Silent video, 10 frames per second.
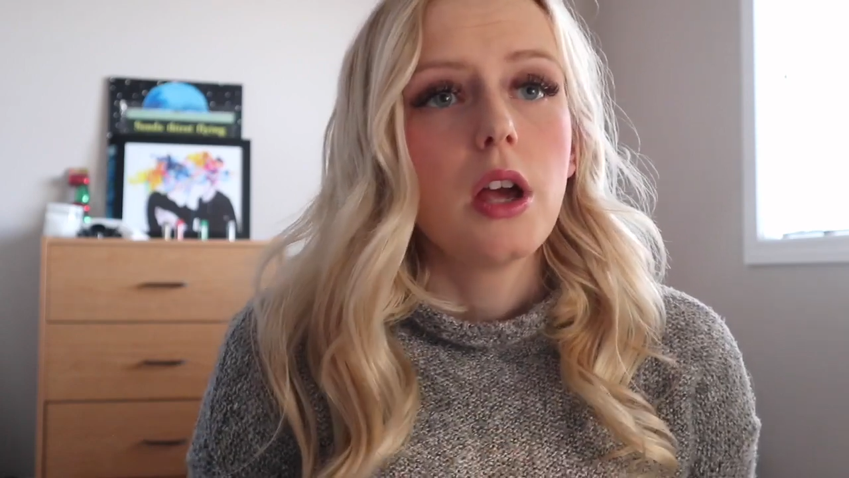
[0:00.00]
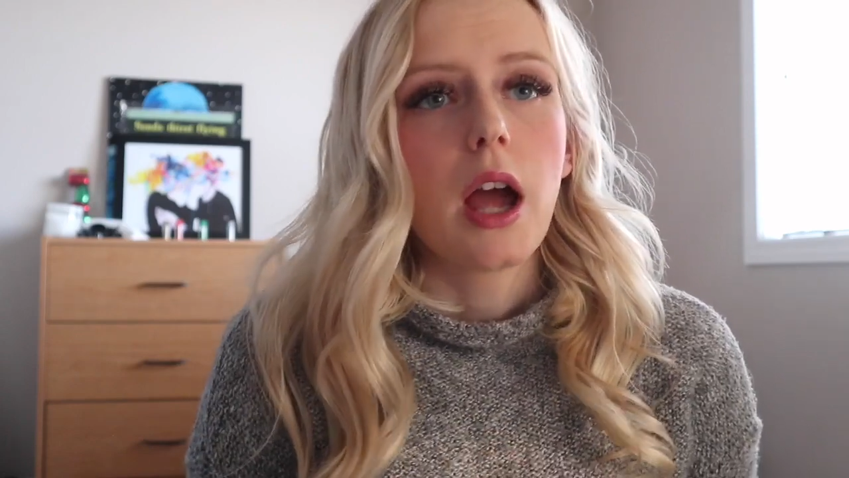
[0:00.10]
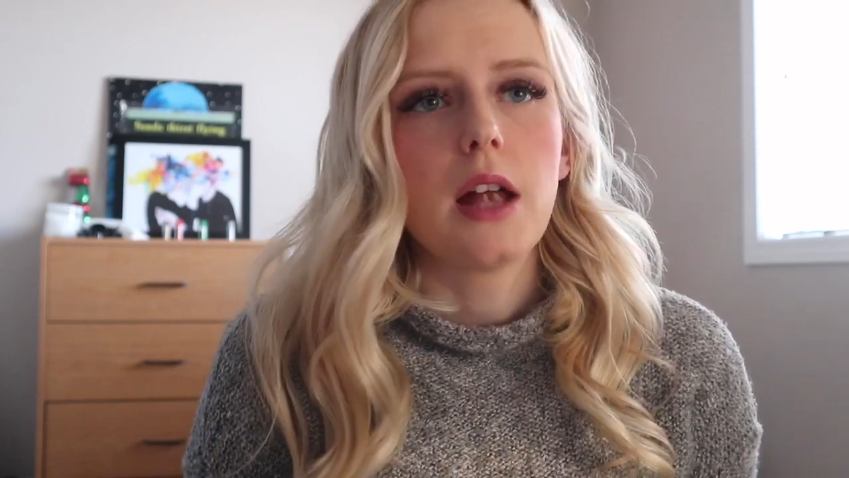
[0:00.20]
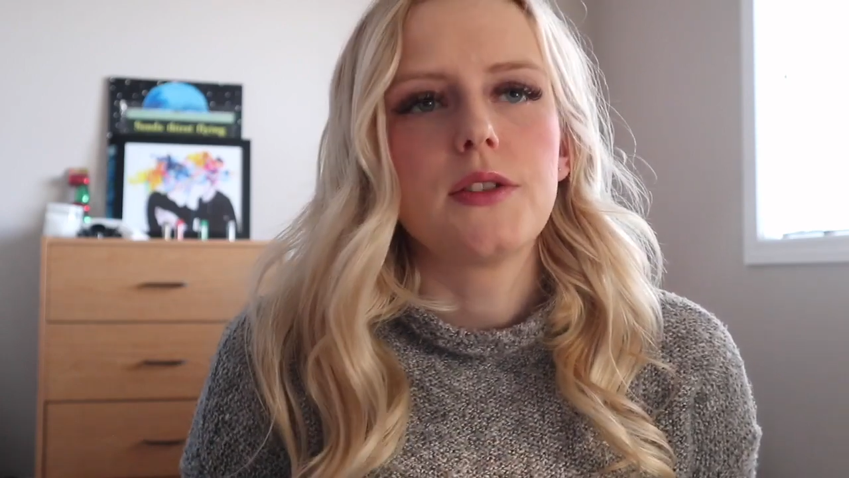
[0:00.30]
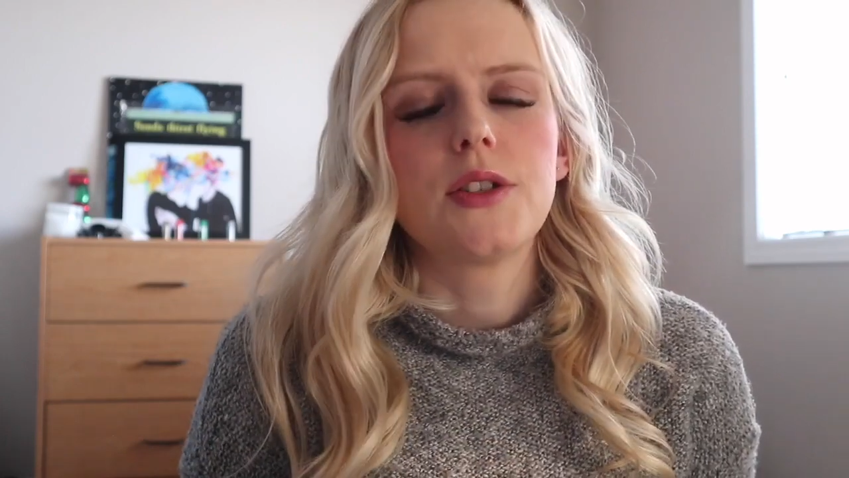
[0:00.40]

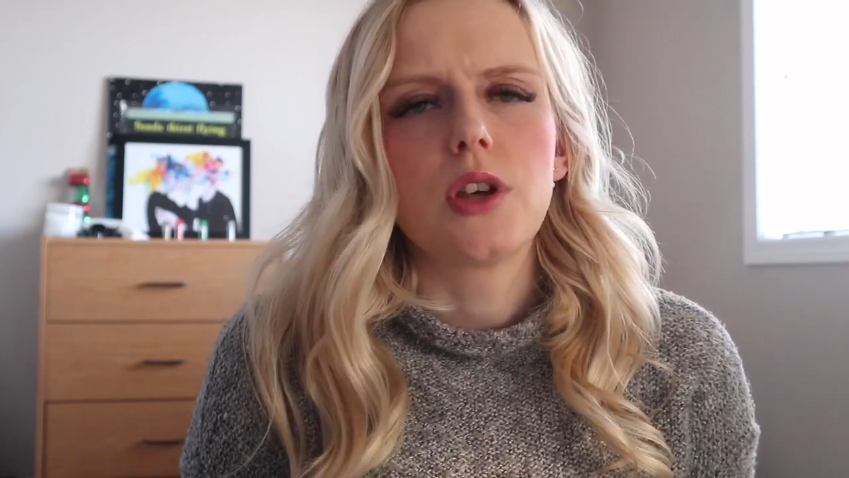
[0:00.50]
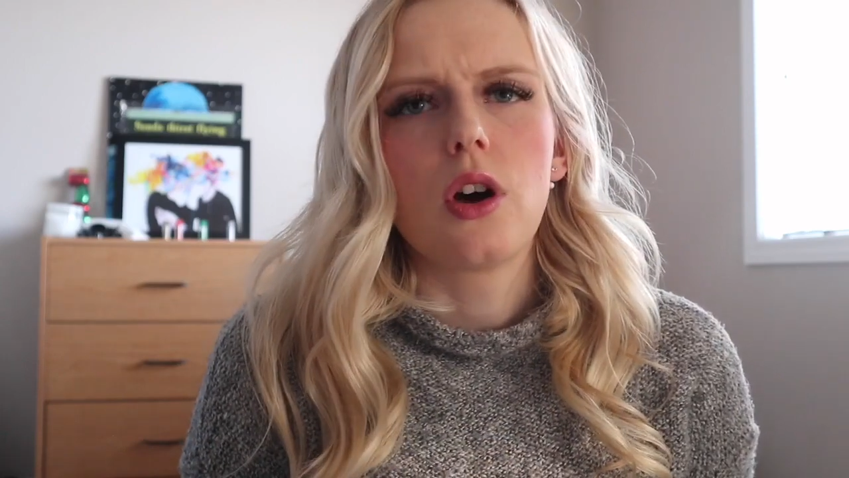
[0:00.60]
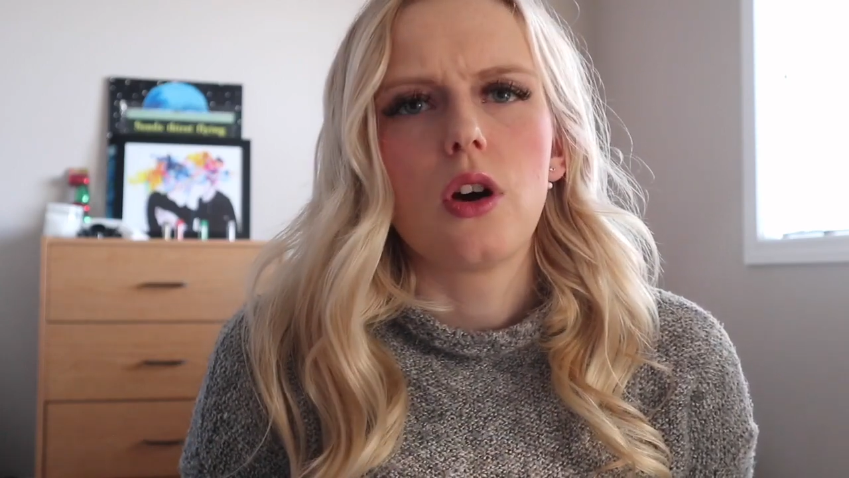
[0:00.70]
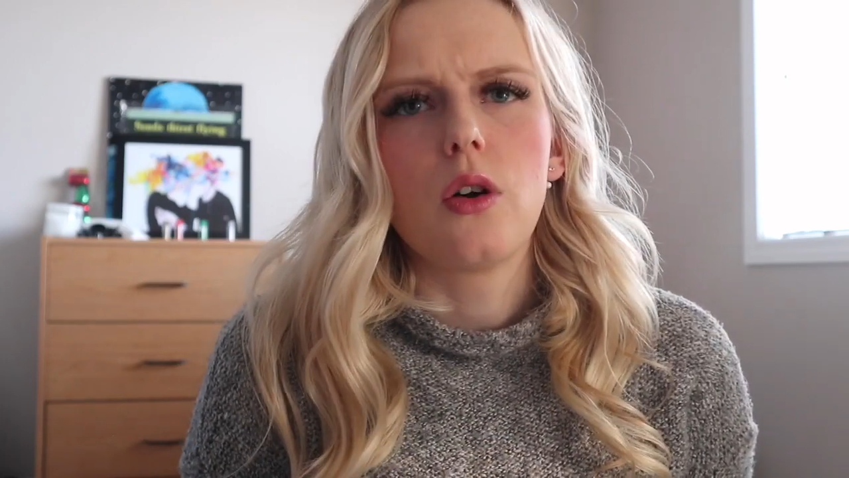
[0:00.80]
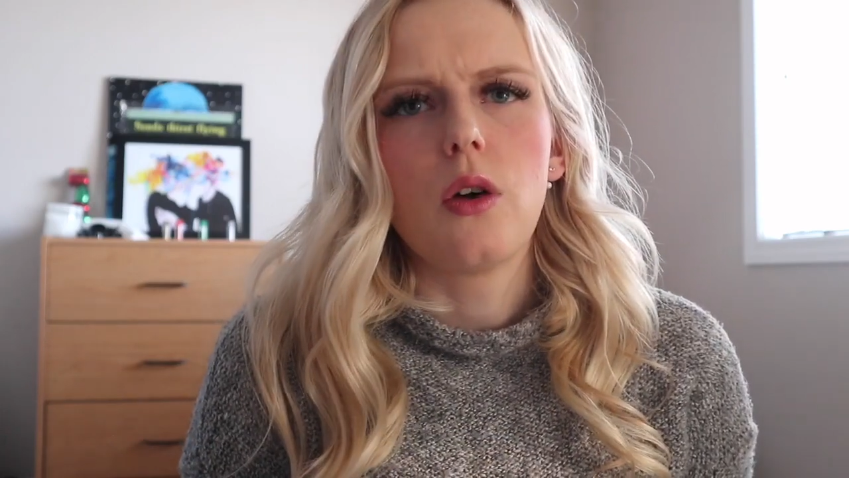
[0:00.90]
And
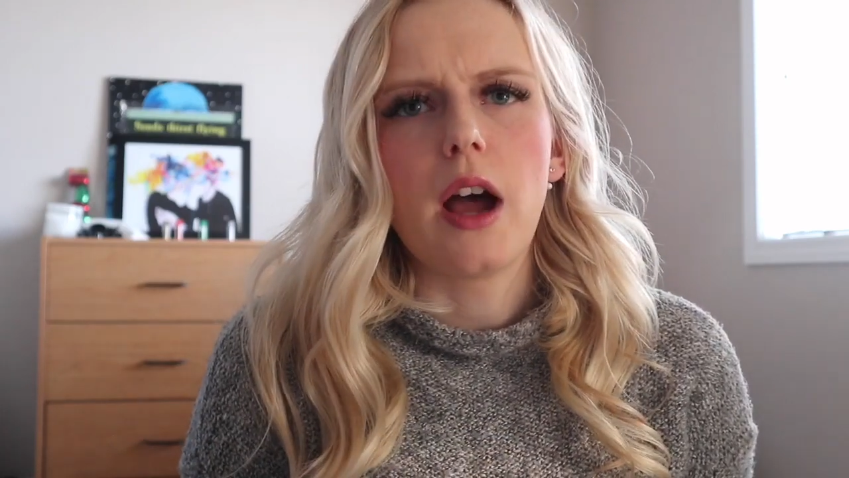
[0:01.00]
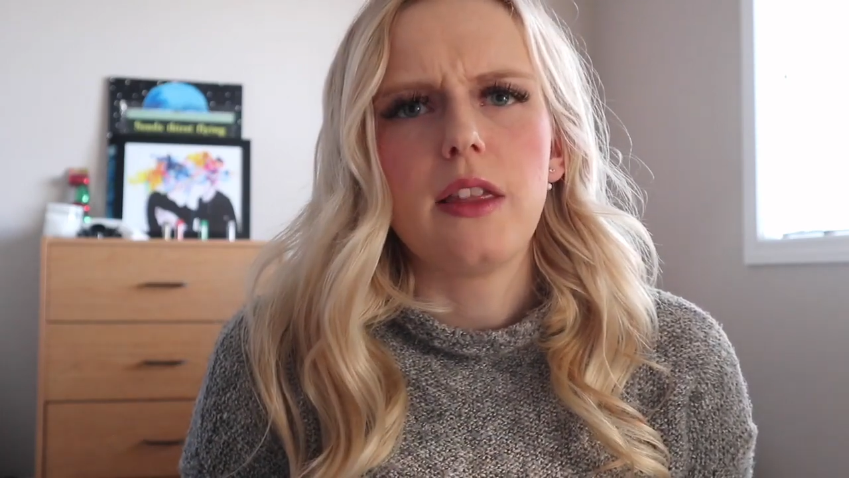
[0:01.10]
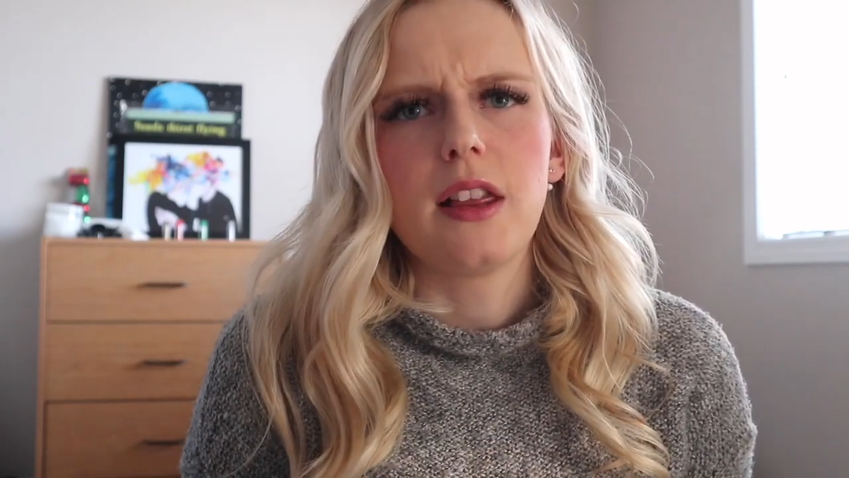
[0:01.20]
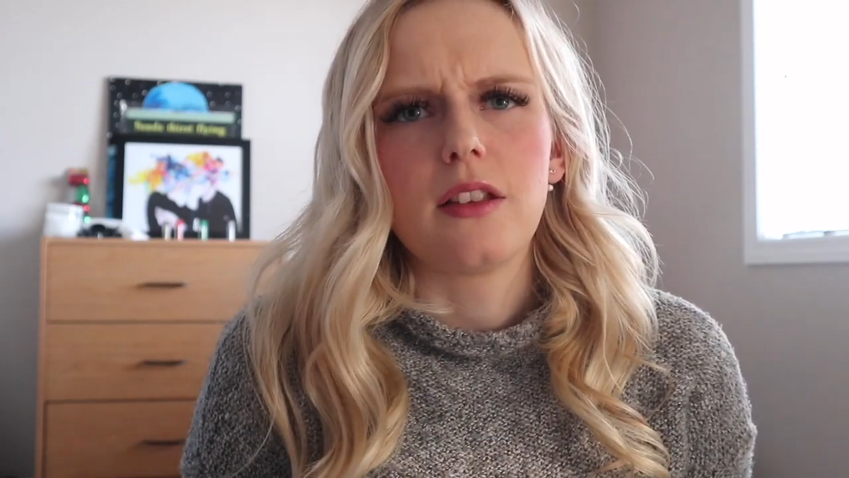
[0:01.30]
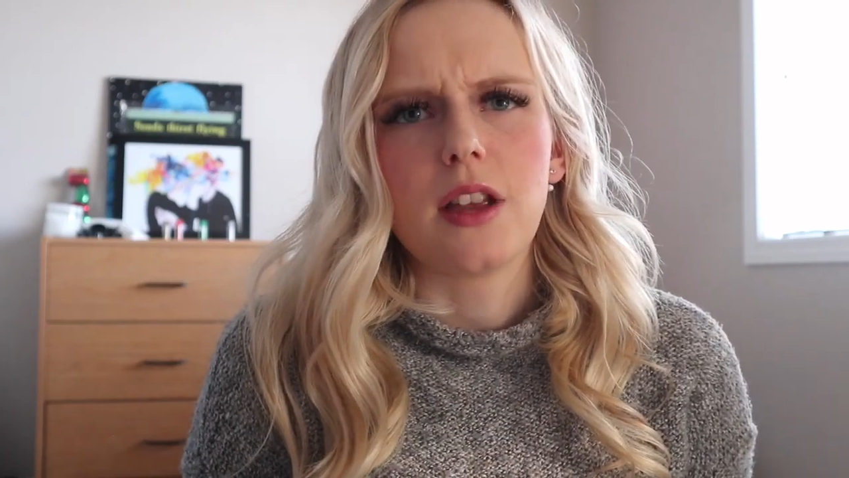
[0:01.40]
so I
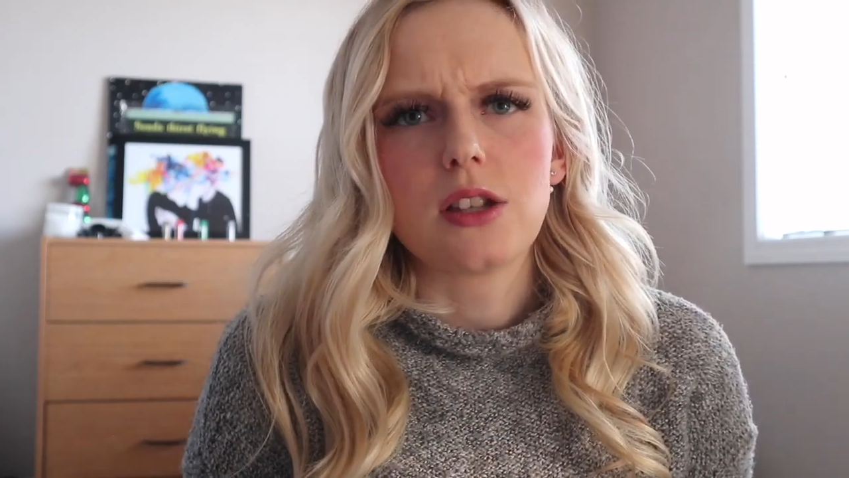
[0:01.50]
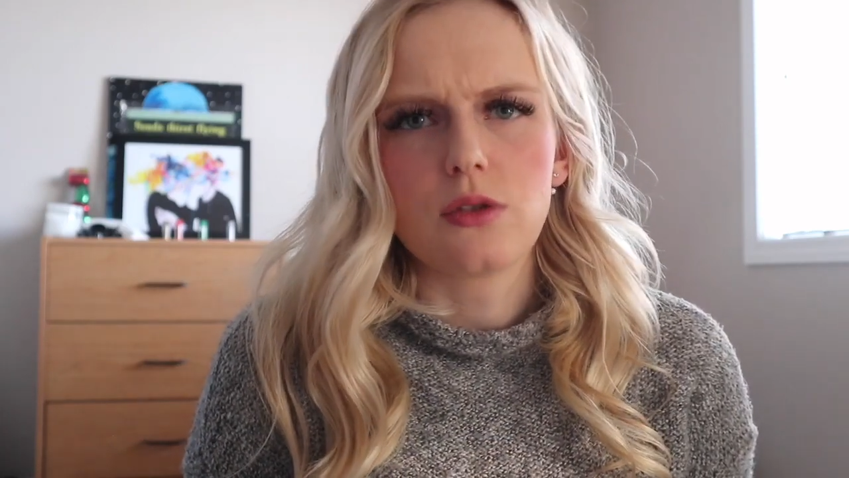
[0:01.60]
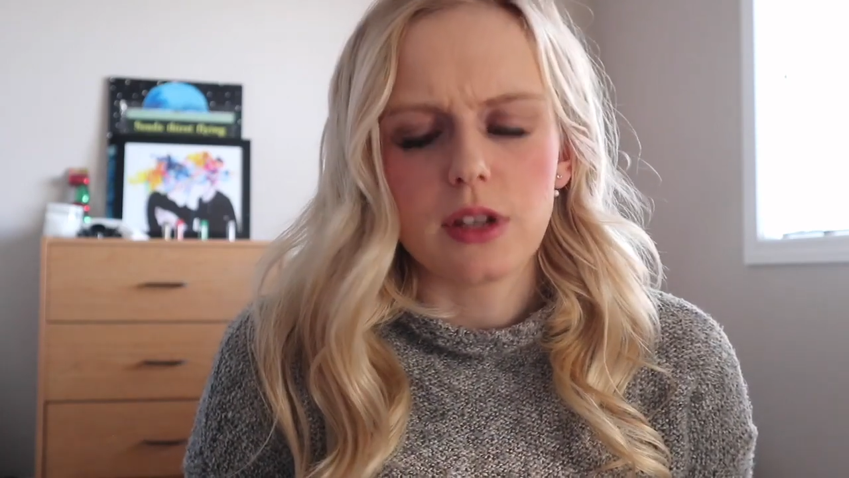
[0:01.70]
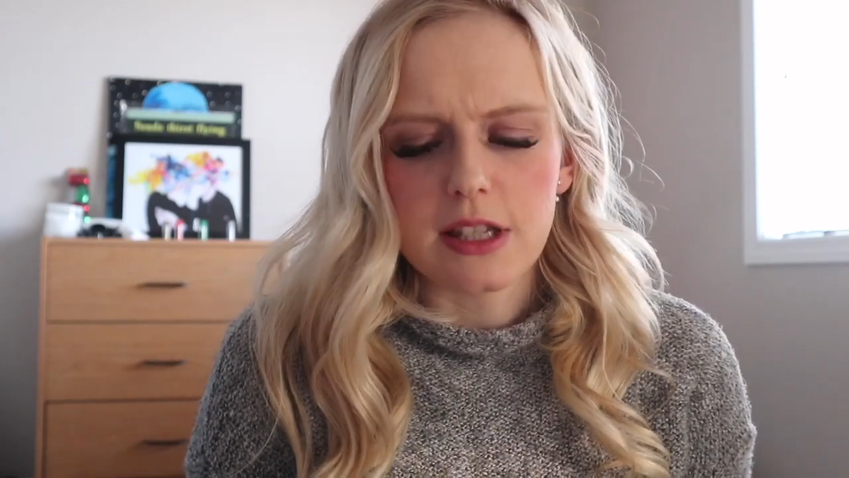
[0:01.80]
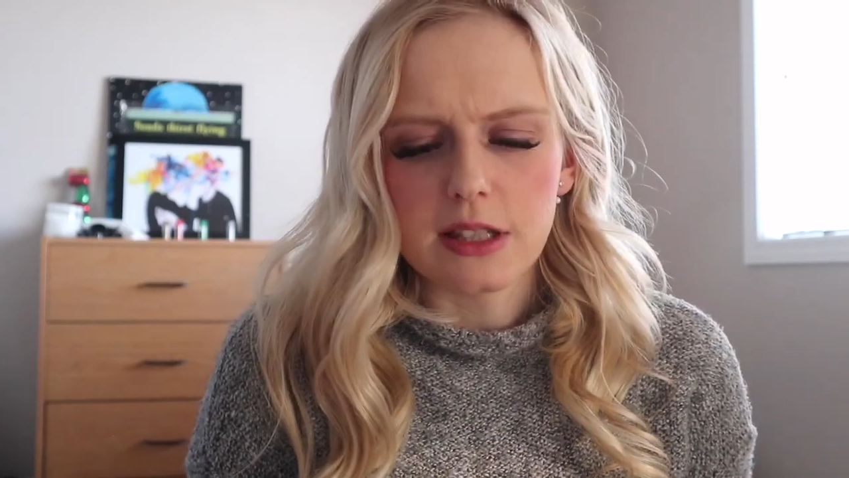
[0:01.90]
think that
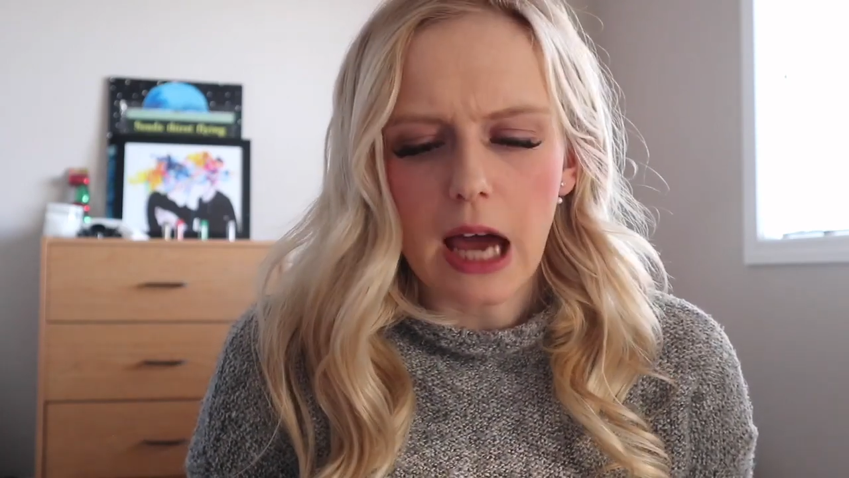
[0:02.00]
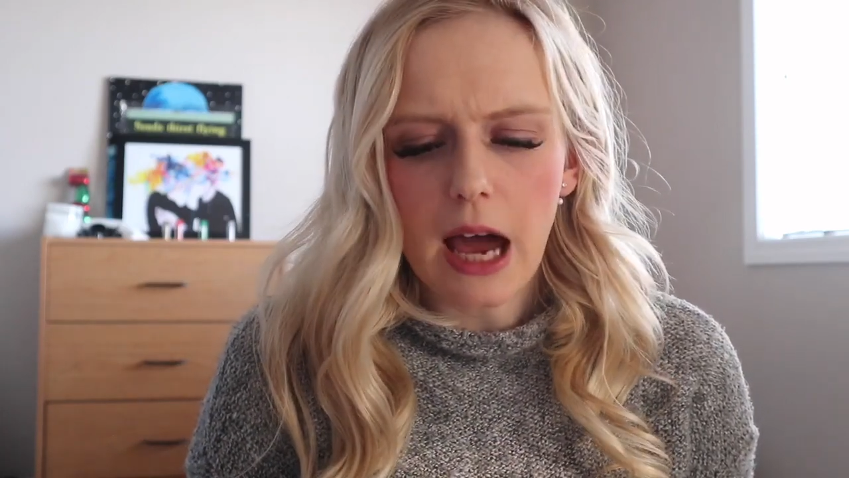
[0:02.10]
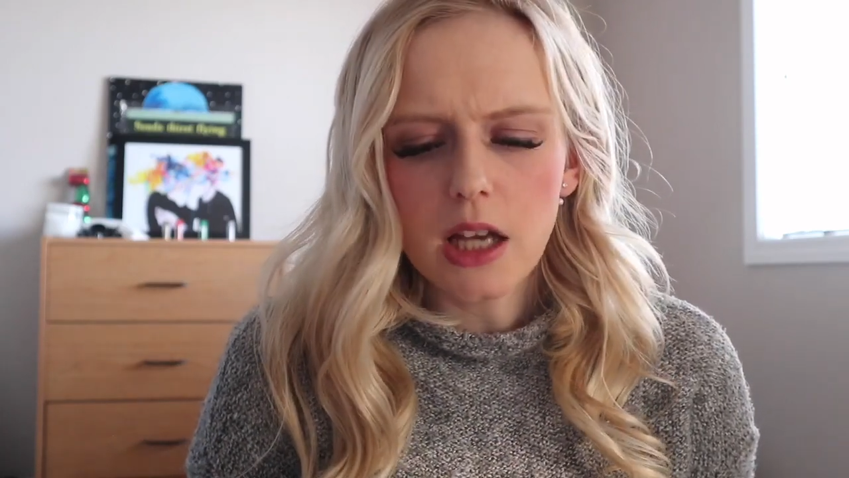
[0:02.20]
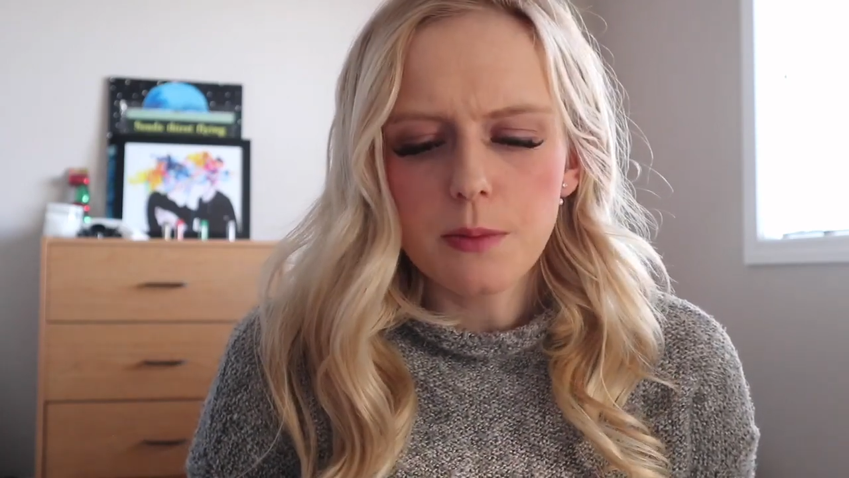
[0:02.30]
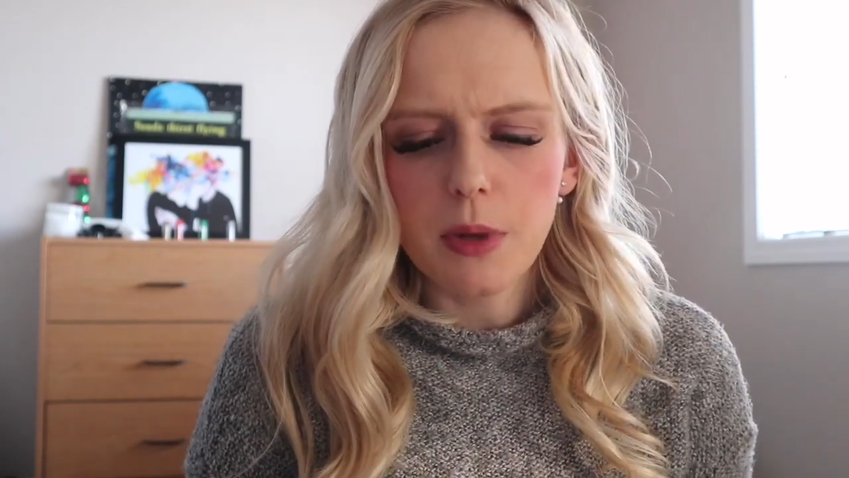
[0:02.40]
that's really sad,